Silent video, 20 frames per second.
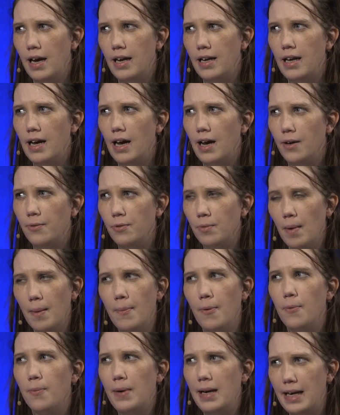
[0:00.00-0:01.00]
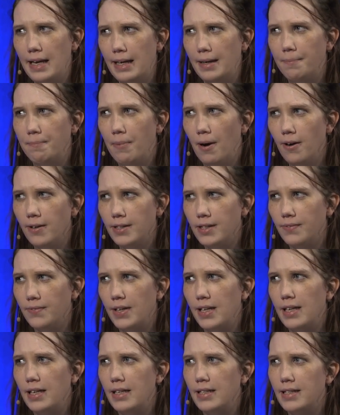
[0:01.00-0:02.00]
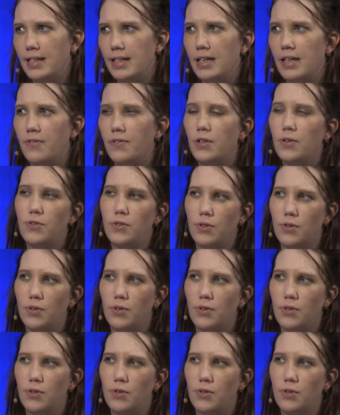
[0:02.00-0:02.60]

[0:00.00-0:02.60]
And I remember reading parts of it, and it said if you